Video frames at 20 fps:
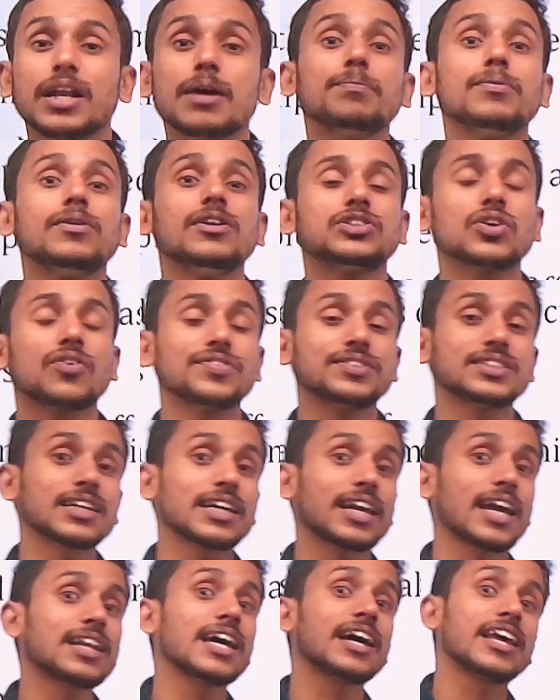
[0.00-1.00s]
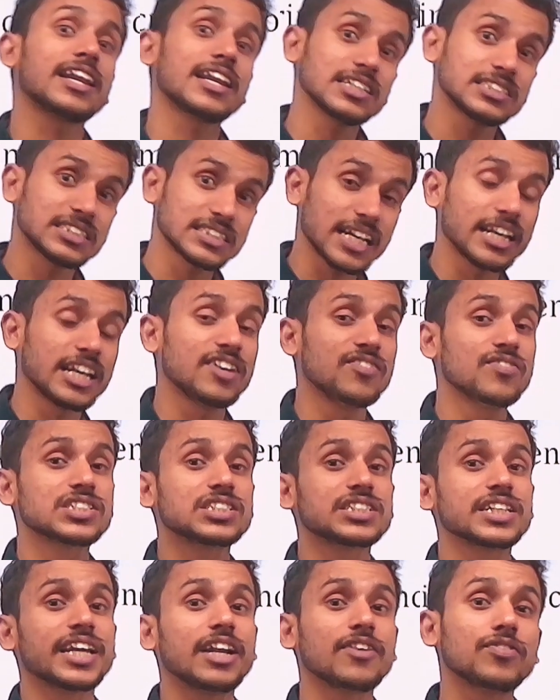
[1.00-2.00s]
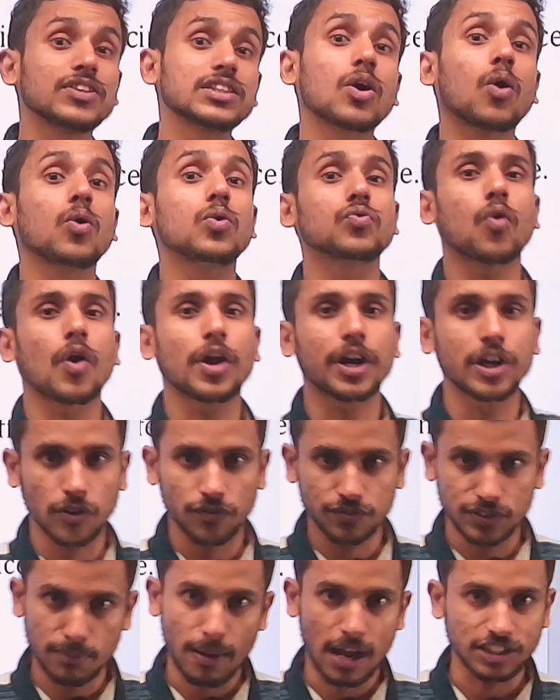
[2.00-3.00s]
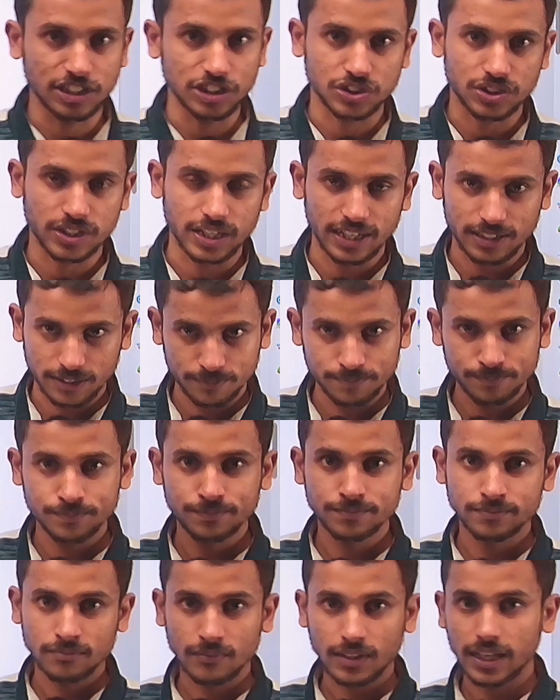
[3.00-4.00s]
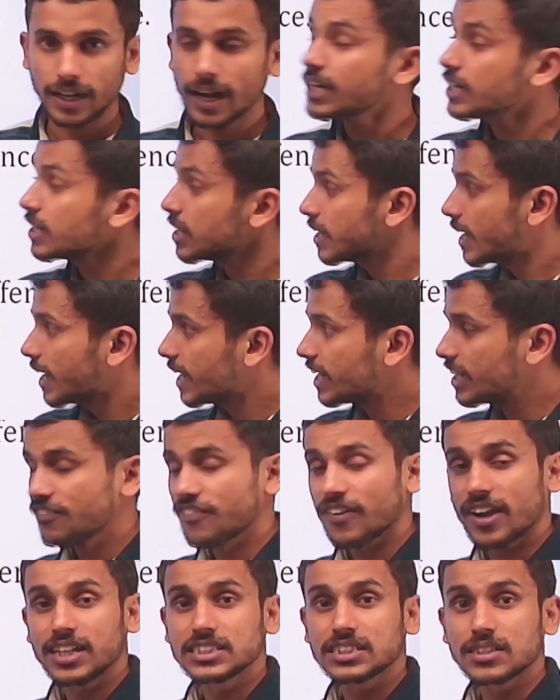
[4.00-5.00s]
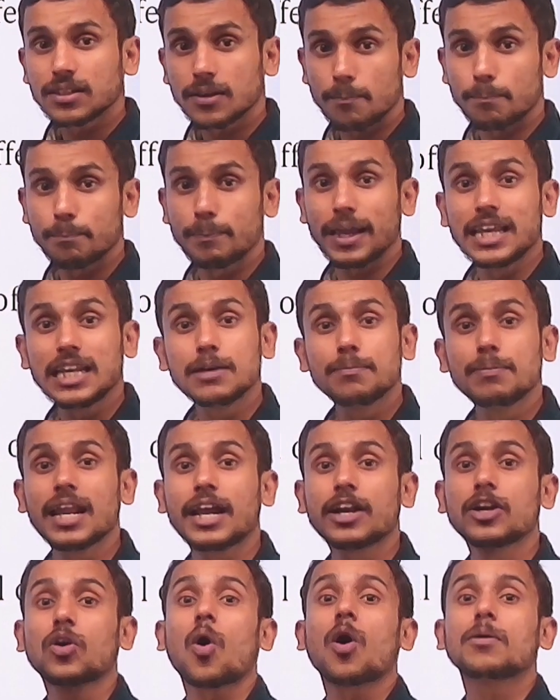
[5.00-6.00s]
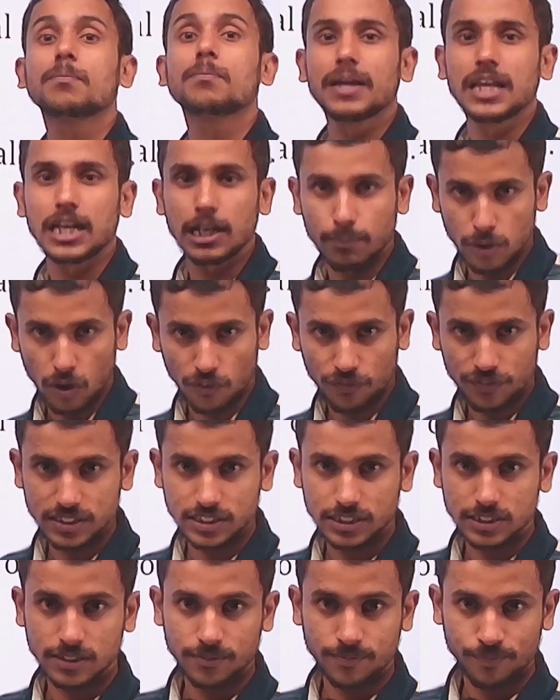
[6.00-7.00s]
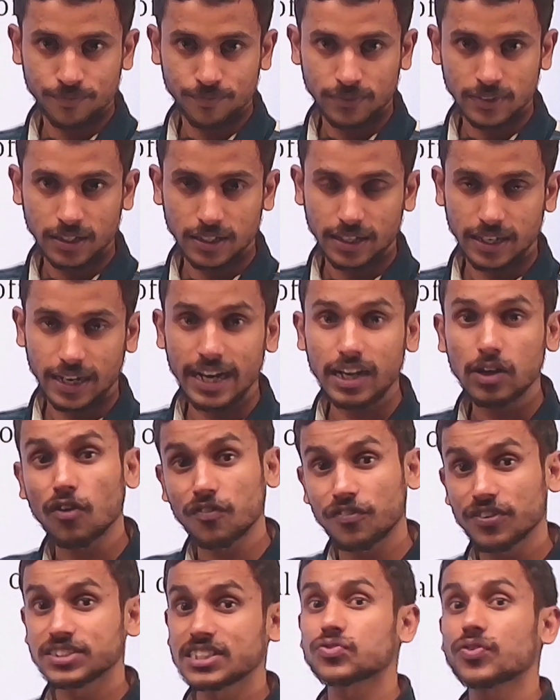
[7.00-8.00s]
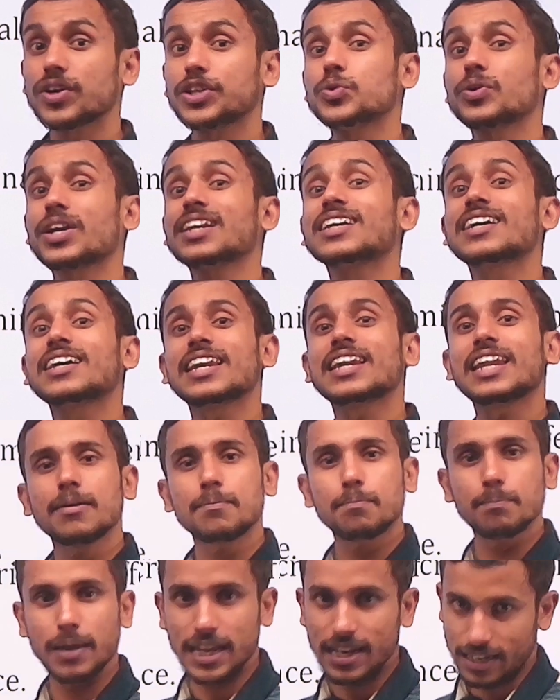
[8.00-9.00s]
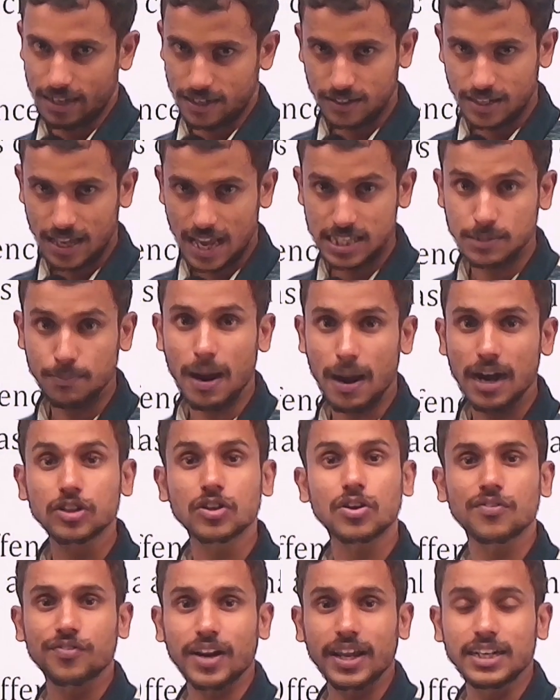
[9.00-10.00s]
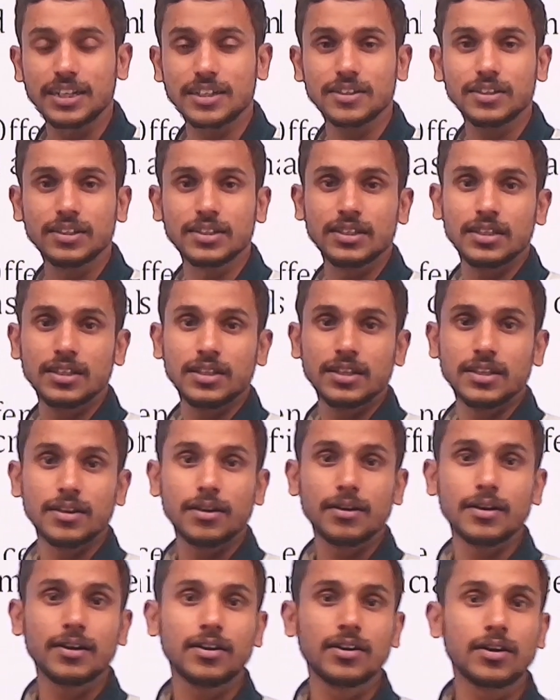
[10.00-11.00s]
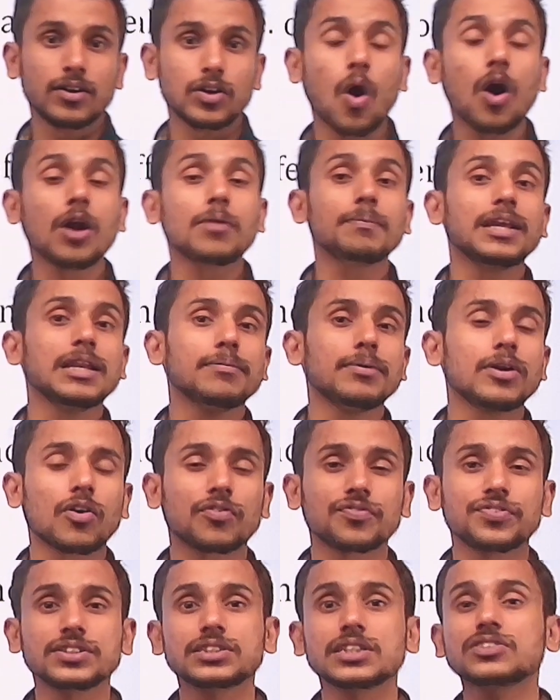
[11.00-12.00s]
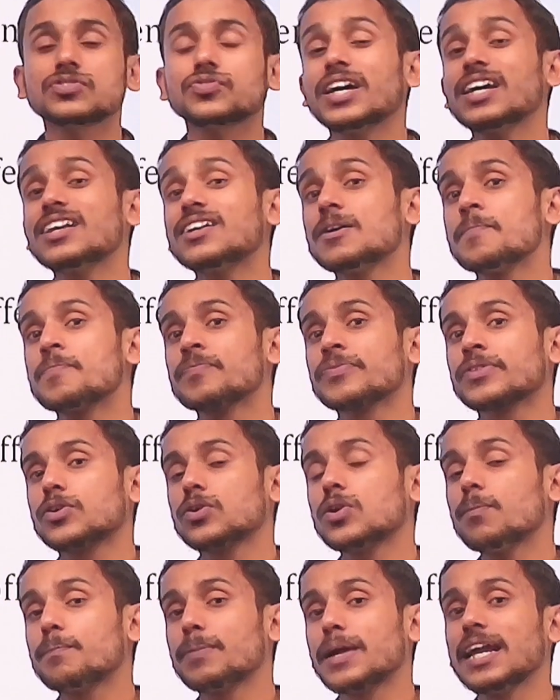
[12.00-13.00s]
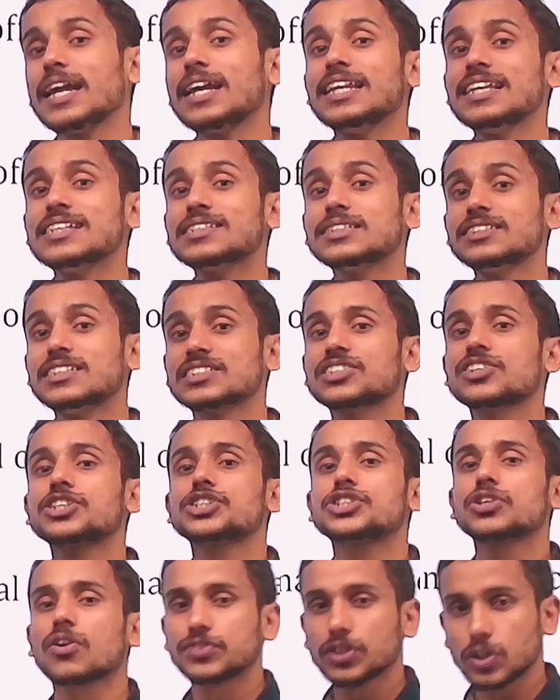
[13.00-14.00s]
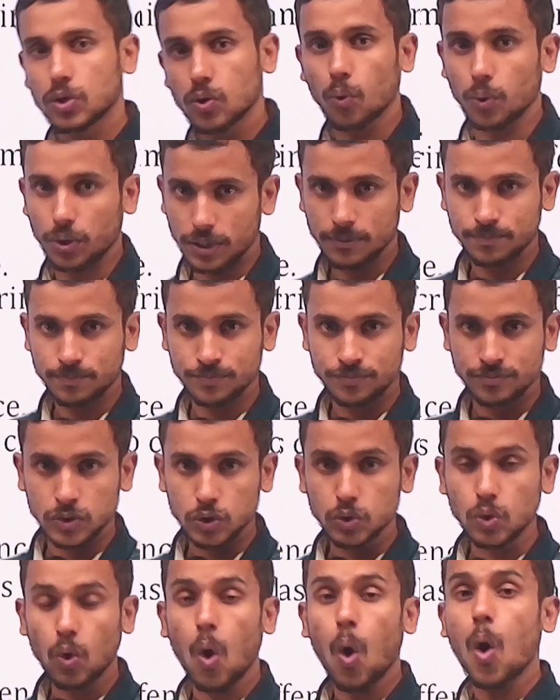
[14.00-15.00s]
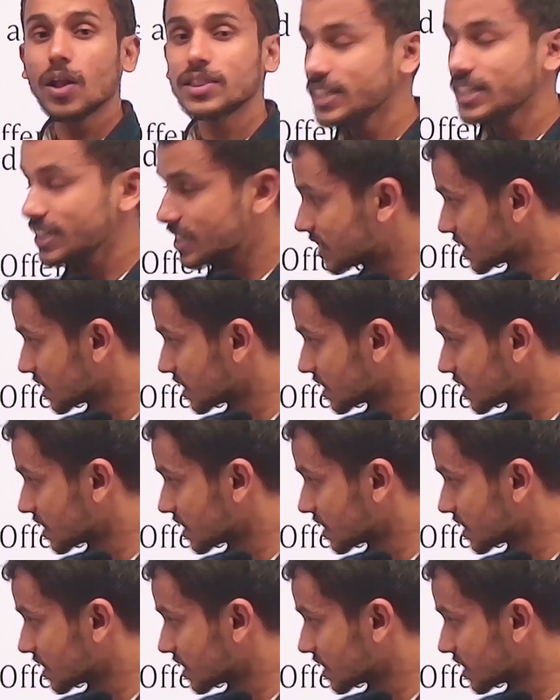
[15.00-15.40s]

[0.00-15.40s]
a police officer can arrest and investigate without warrant of the magistrate, right? It defines bailable and non-bailable offence, right? Offences where you can claim bail as a matter of right. Non-bailable offences where bail is discretion of the court. So all these